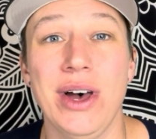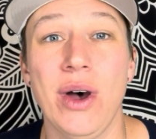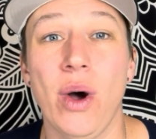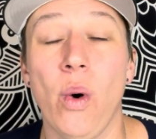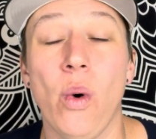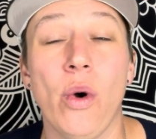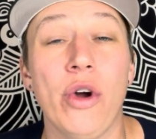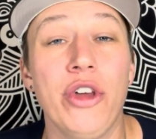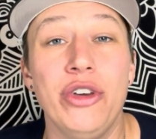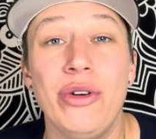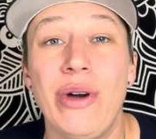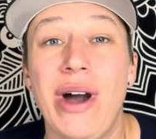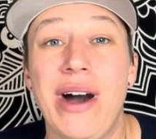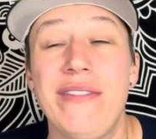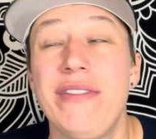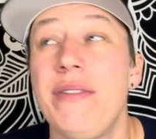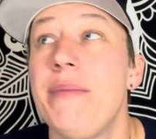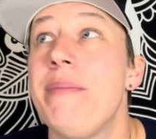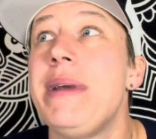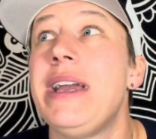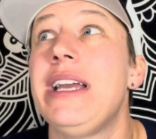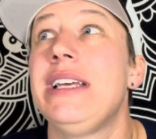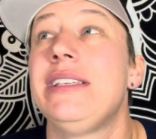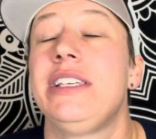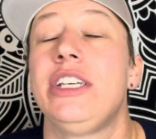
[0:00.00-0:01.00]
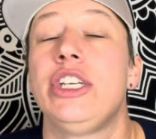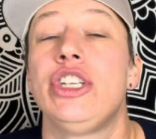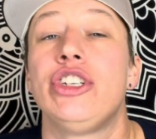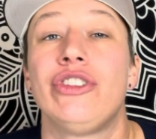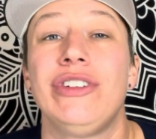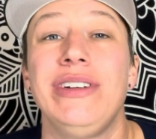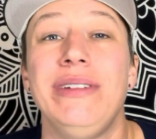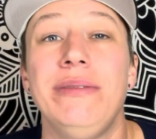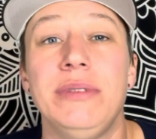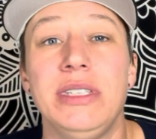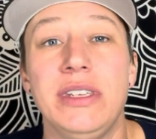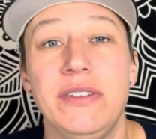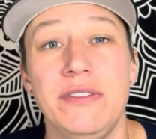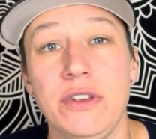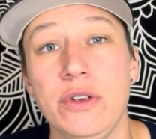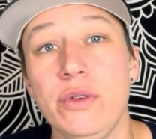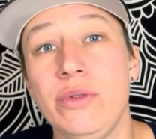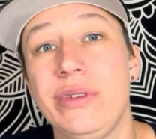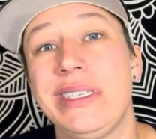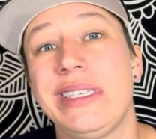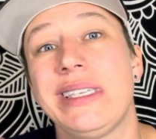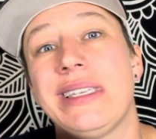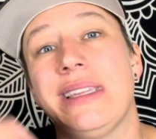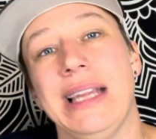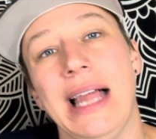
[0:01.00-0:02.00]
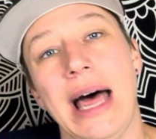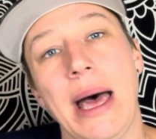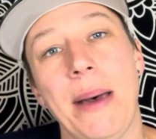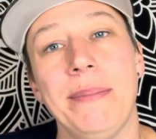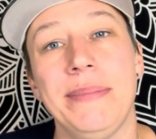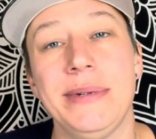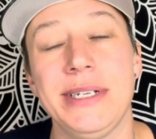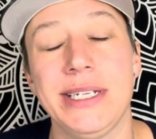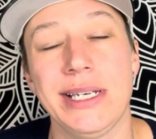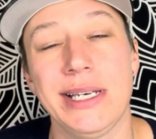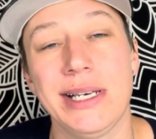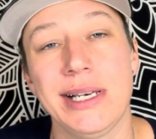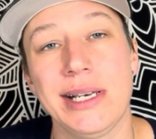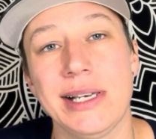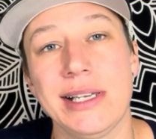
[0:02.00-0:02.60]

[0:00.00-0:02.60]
or you have amazing dreams, if you slept